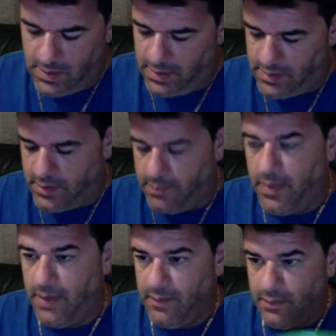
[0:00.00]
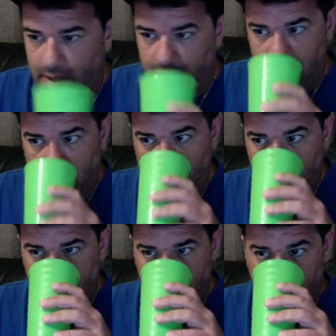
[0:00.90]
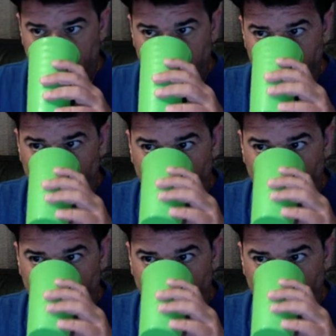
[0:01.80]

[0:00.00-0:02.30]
is the perfect work situation.